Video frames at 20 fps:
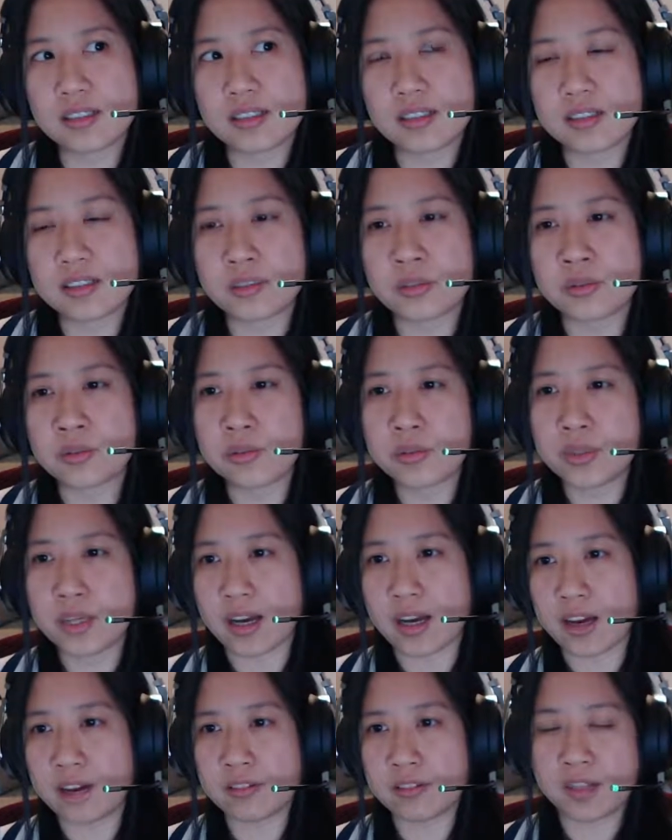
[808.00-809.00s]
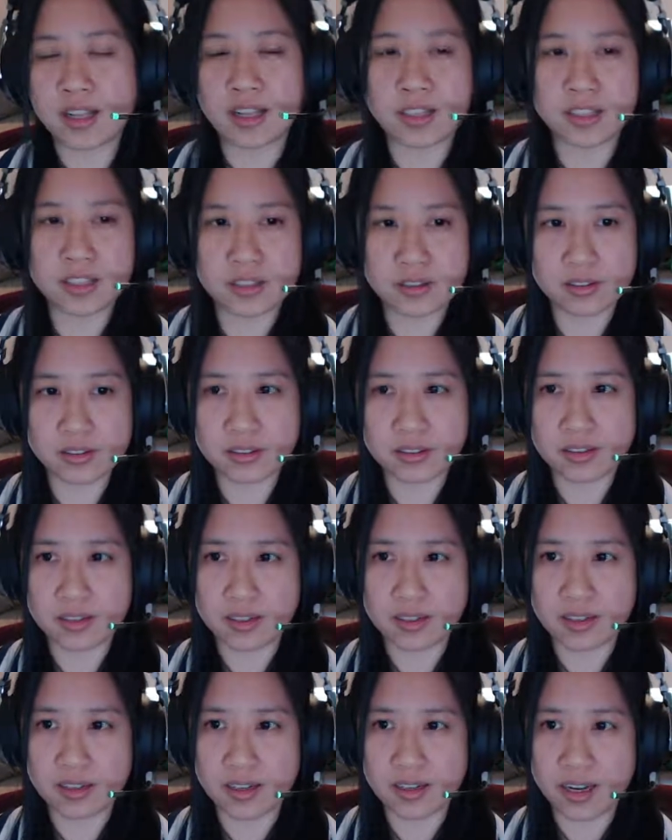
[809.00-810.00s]
we have, like,
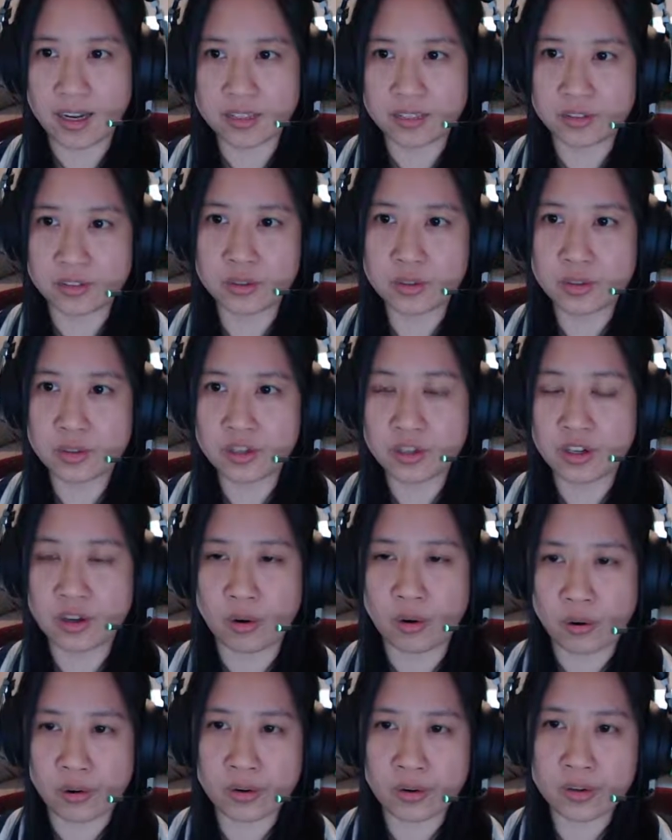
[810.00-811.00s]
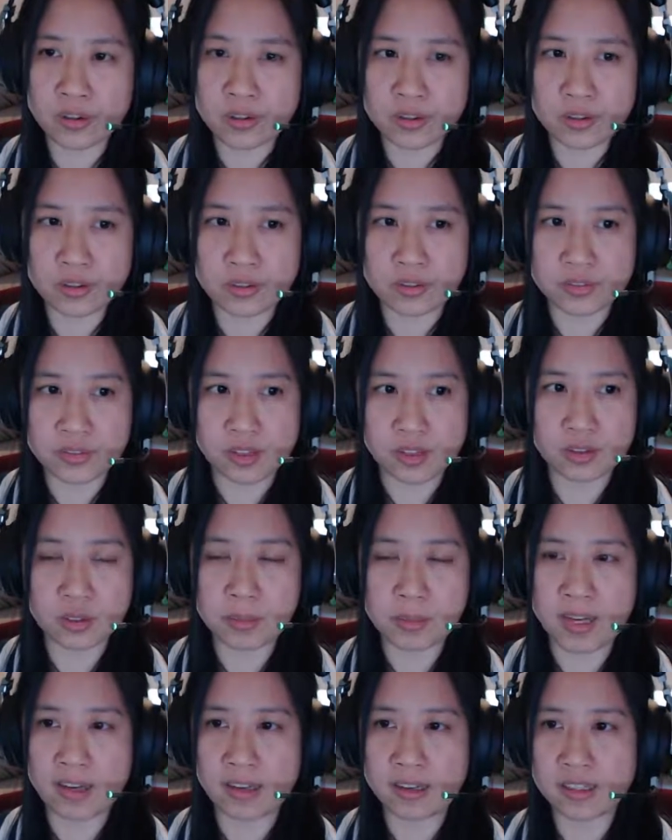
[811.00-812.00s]
at the core of
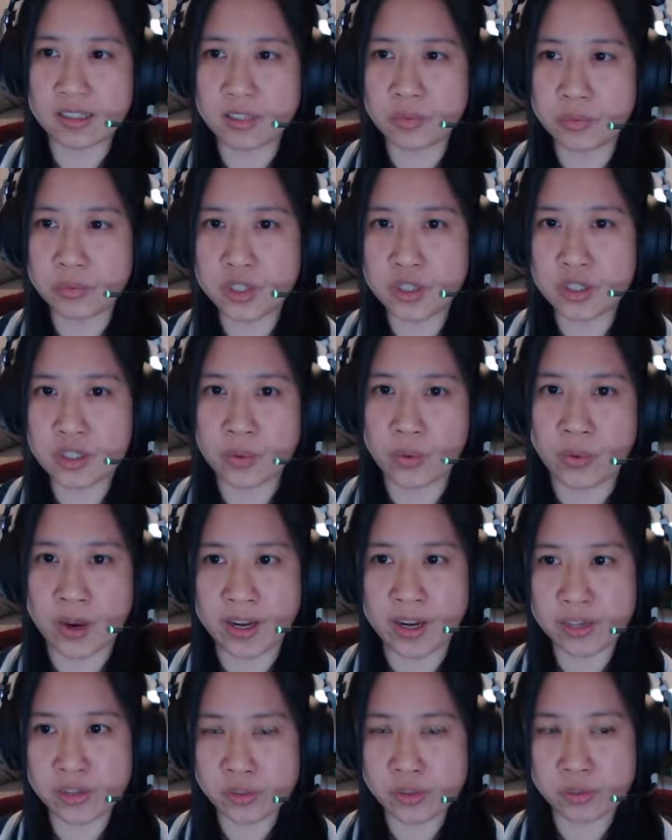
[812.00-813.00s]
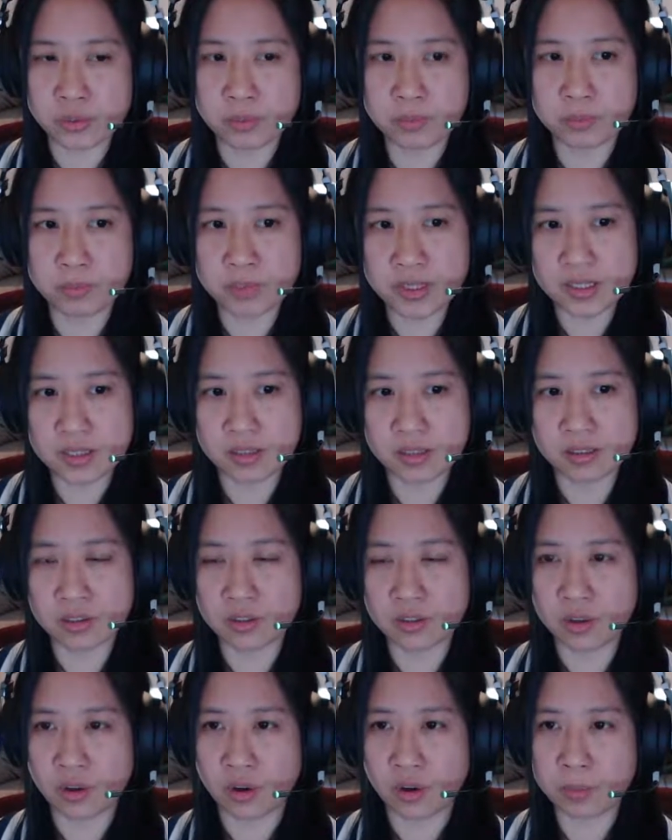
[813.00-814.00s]
Tatoeba, I think we try to build a
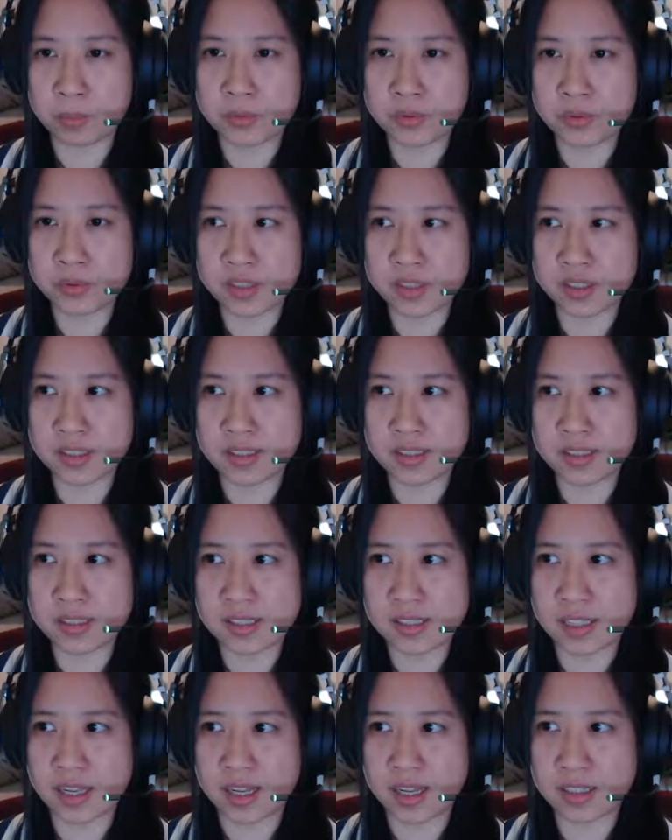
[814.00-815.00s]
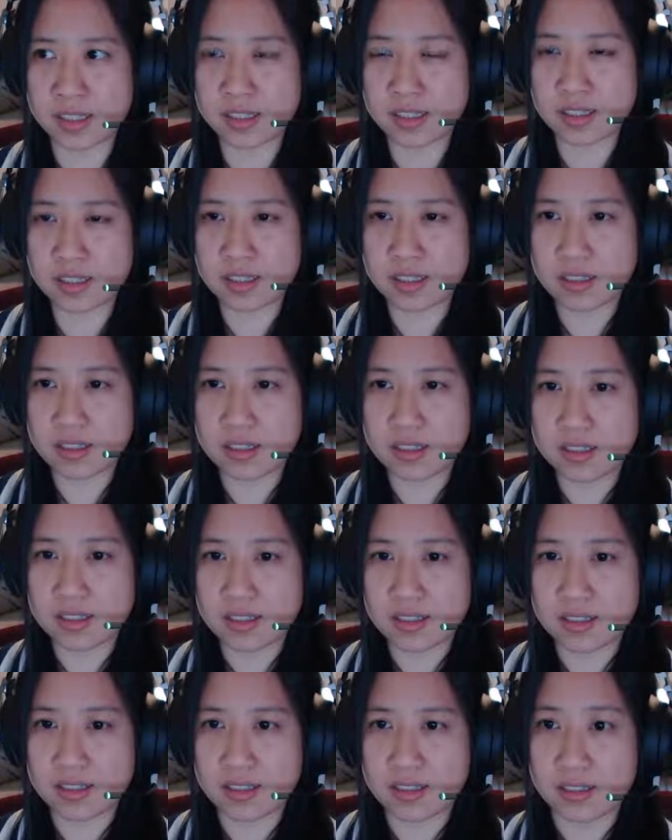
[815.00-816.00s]
corpus that is like,
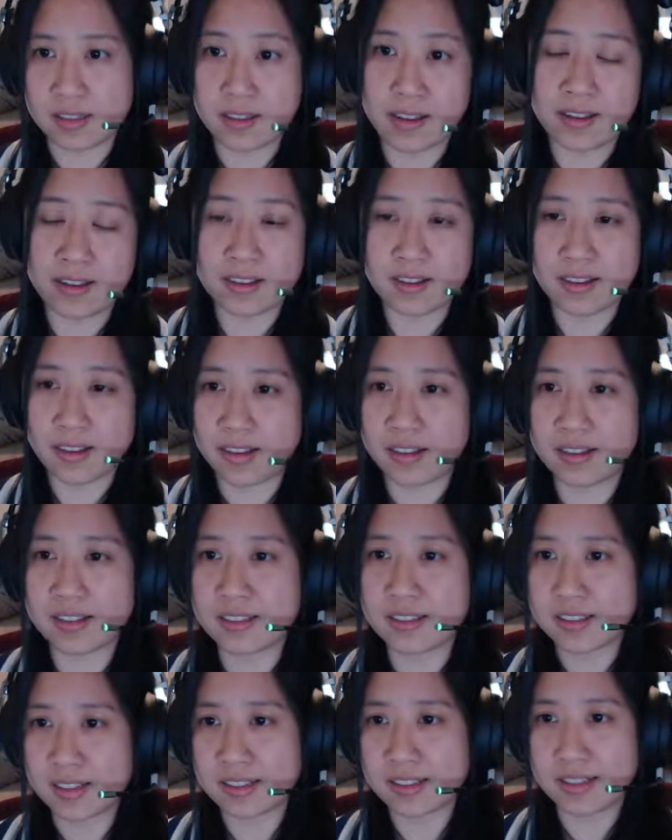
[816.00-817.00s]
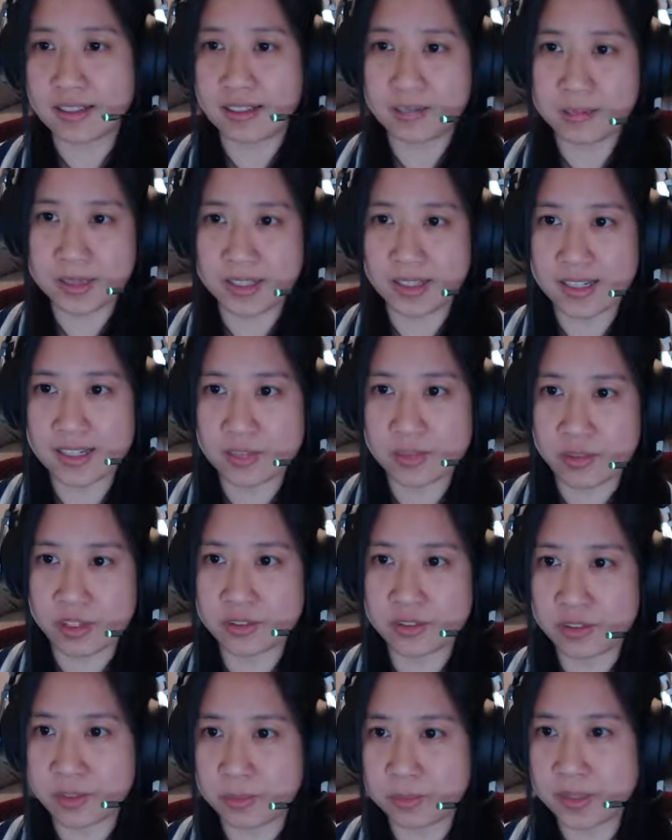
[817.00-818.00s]
and I think that, I mean, that's one
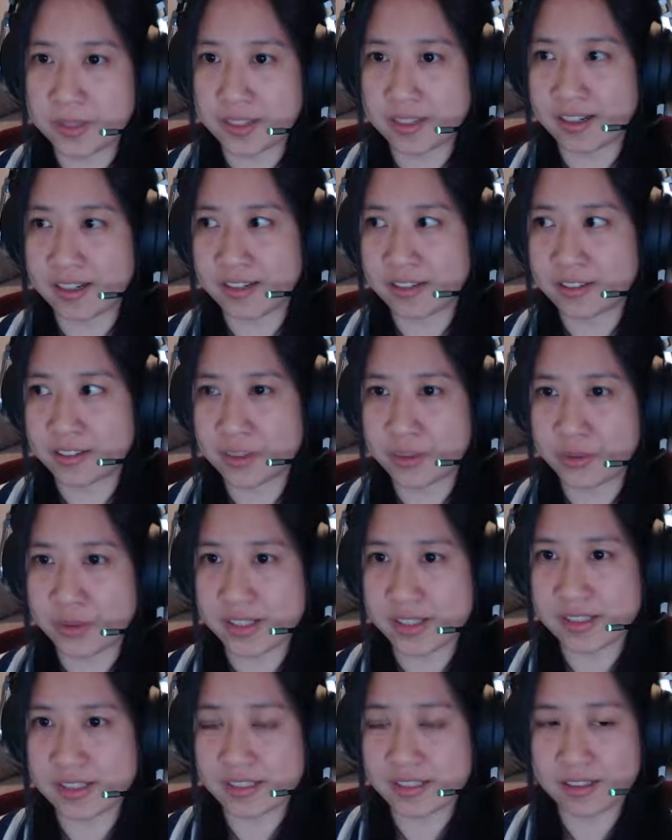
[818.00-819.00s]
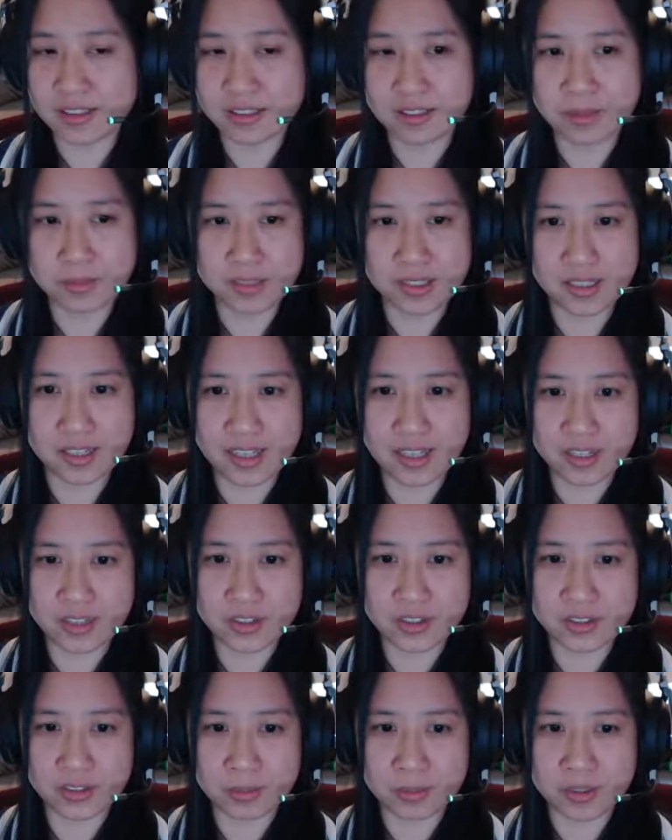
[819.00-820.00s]
topic I'll address a little bit
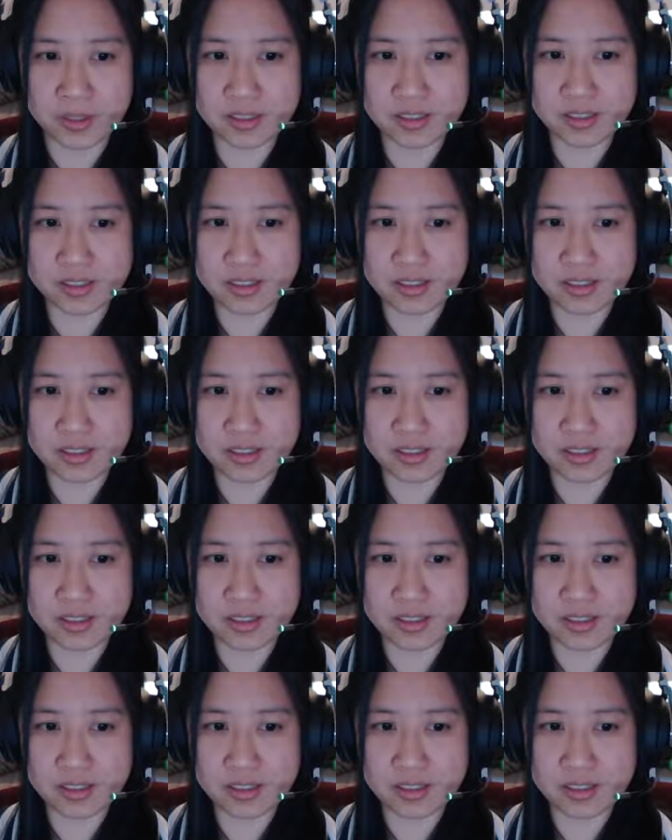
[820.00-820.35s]
later, but